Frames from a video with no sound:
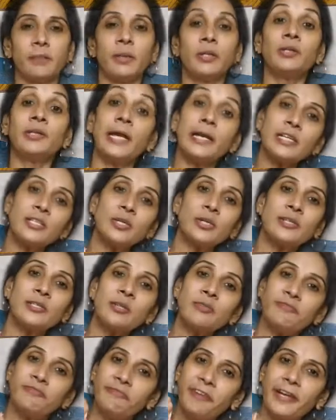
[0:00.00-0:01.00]
because that is
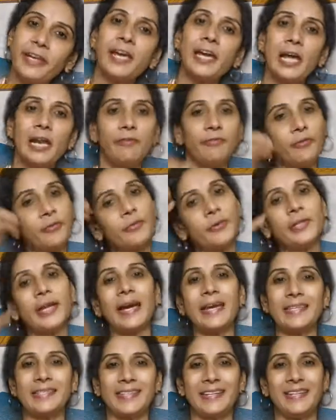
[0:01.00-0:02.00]
also very helpful for the
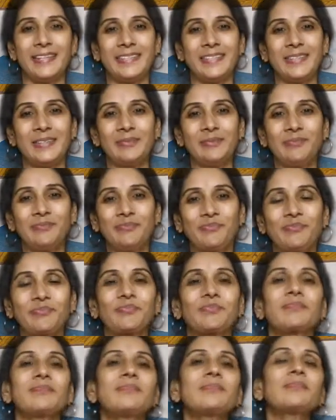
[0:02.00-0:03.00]
eyesight.
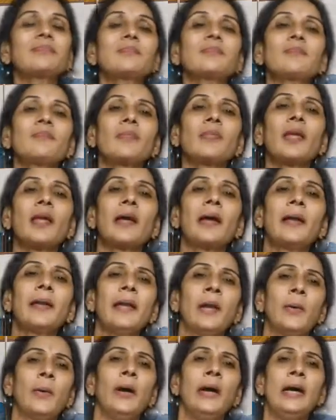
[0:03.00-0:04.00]

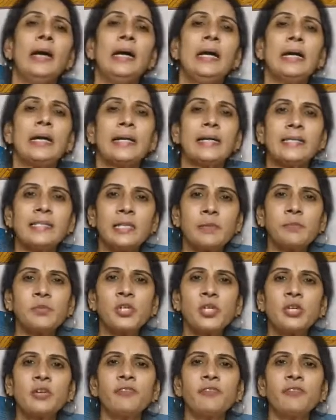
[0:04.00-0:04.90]
Now, consumption